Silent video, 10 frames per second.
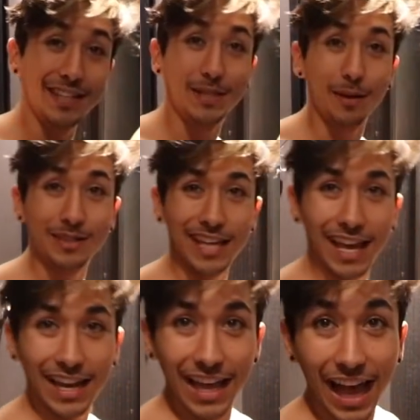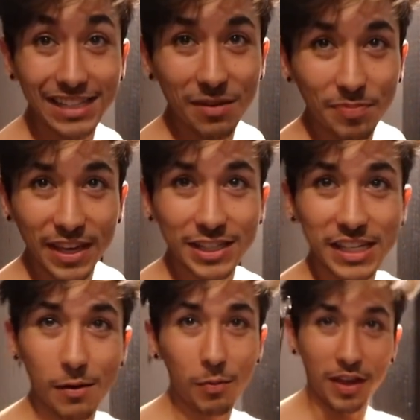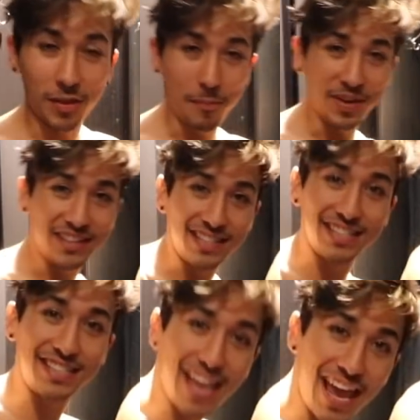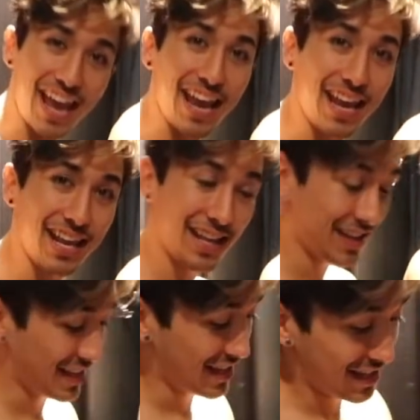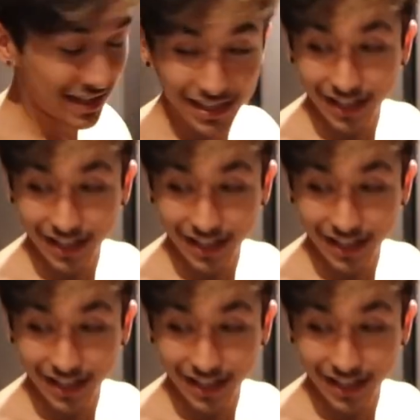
You see what I said? I said beach because I want to be on the beach see in the what sand. You did there. Remember you had